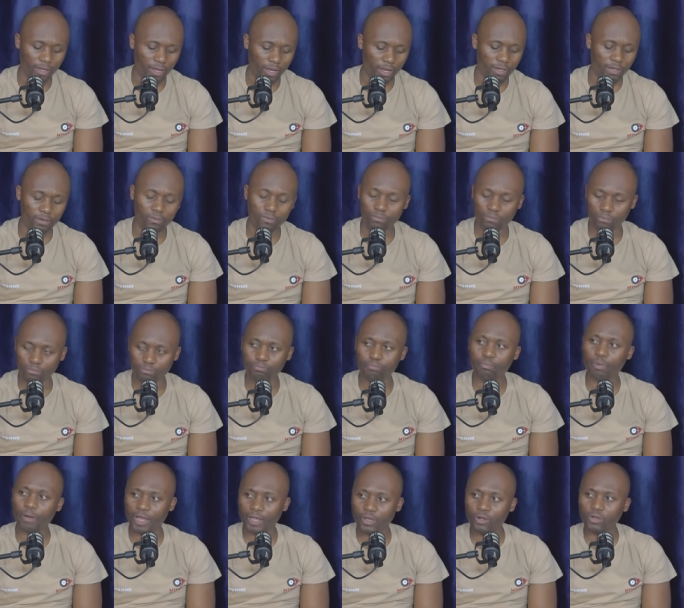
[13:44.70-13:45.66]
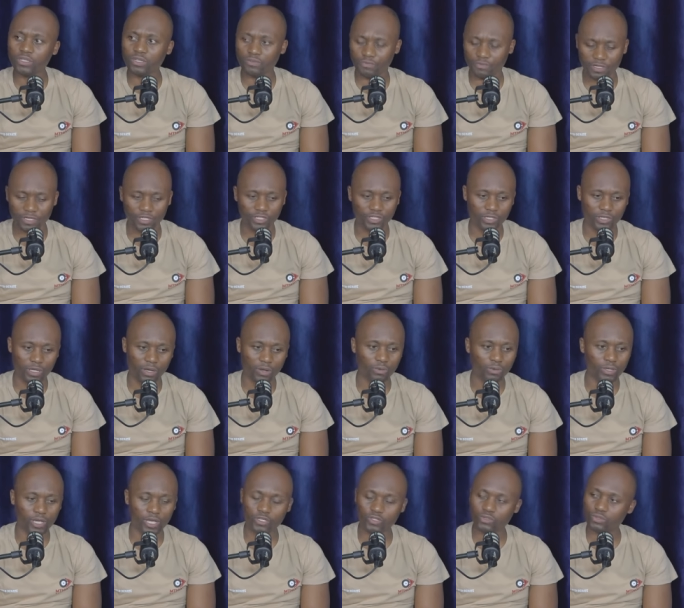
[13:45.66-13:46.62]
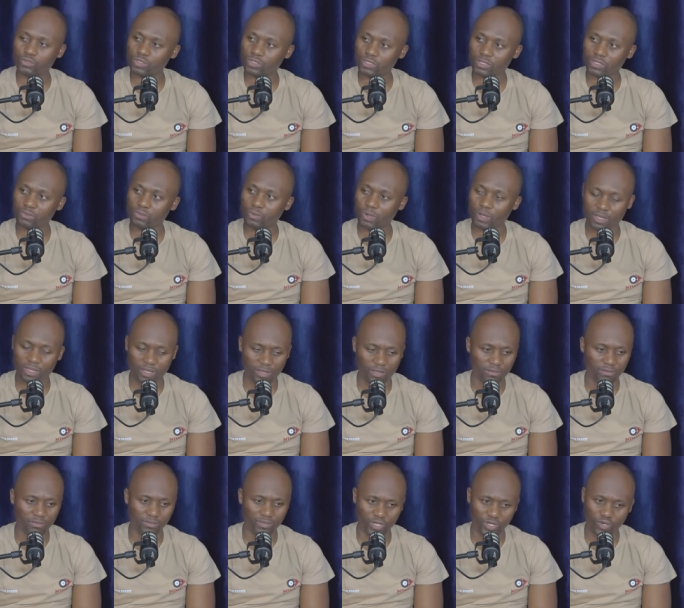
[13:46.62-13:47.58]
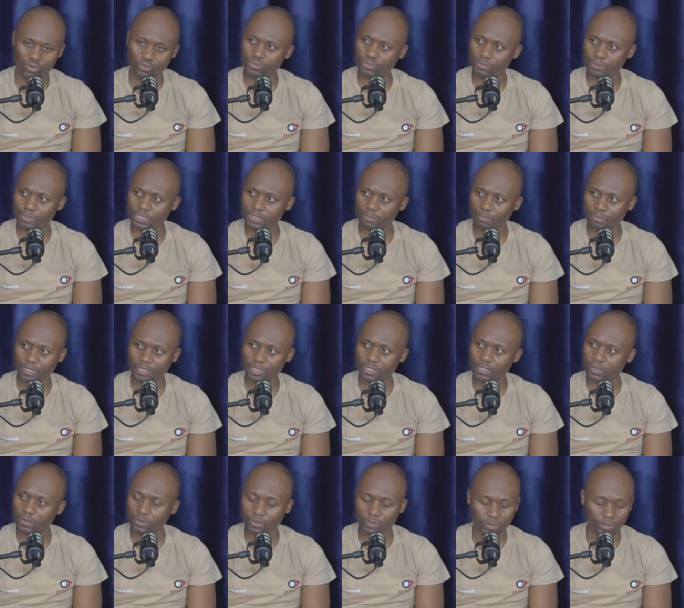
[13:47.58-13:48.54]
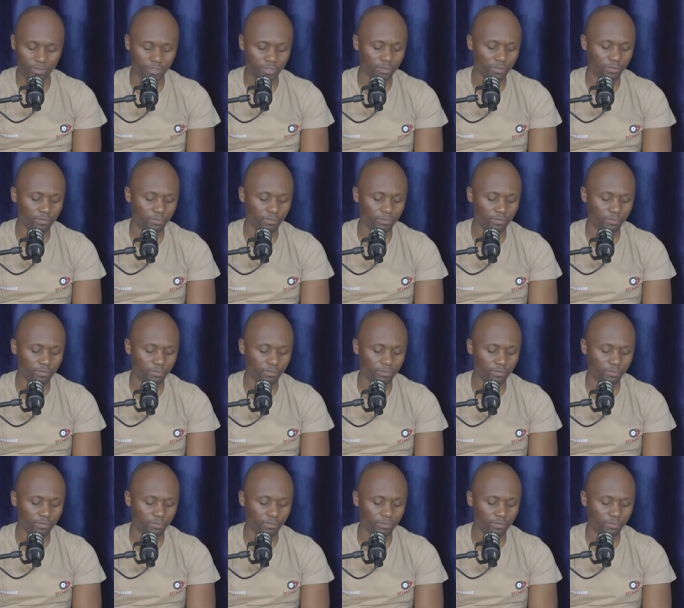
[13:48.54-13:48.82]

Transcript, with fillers: And by your definition, I will get to see whether Jacob Zuma is a bad leader or not.